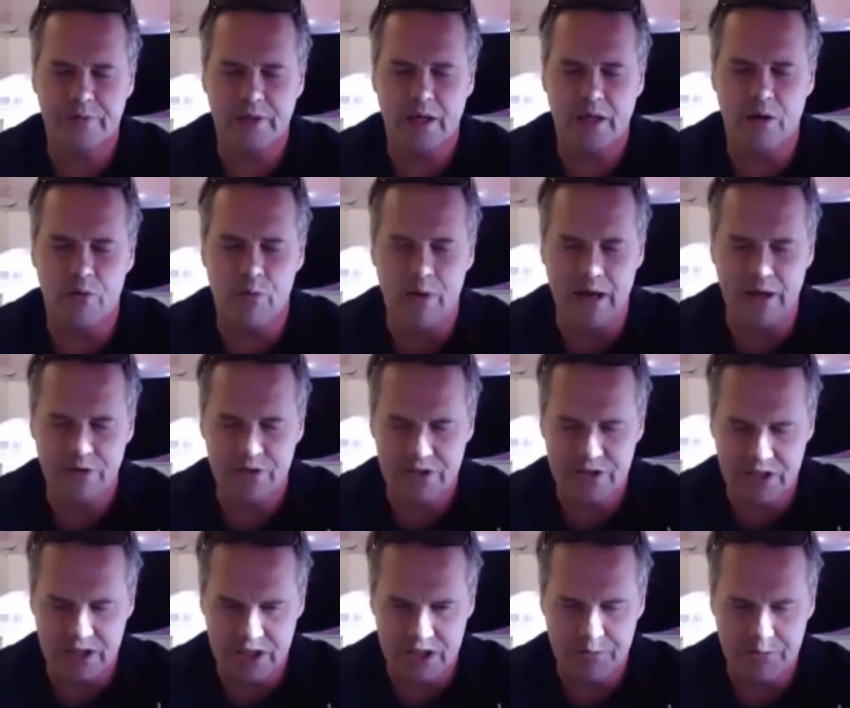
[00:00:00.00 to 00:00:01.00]
around a
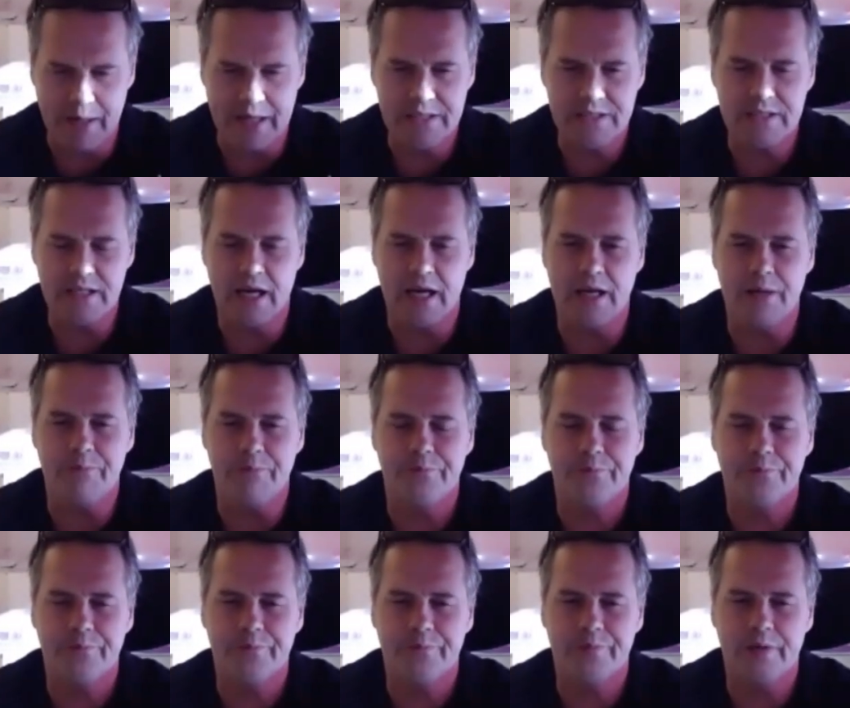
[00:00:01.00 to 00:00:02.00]
sort of space-time,
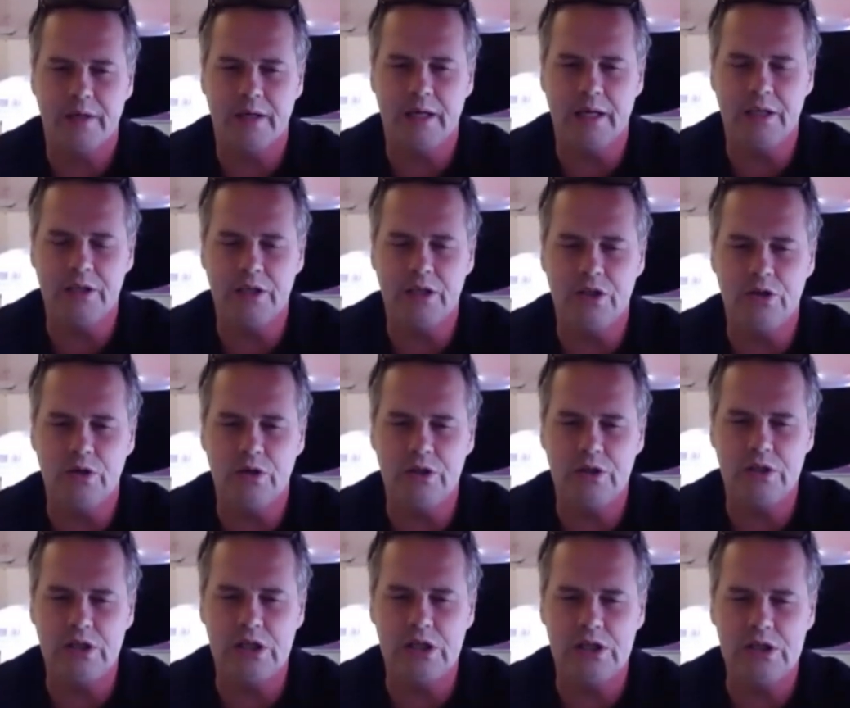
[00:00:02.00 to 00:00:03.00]
and
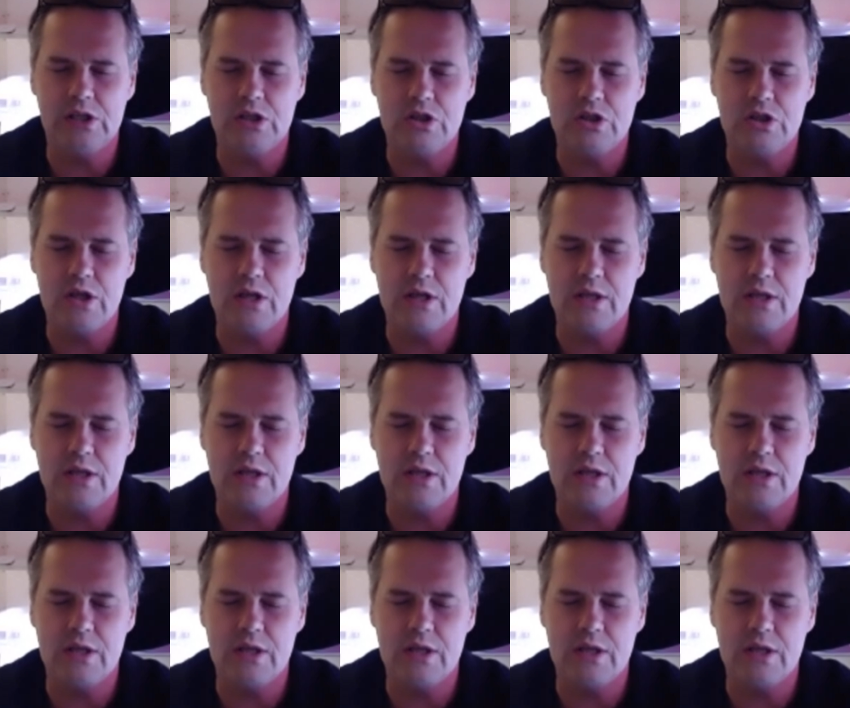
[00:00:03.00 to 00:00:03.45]
you.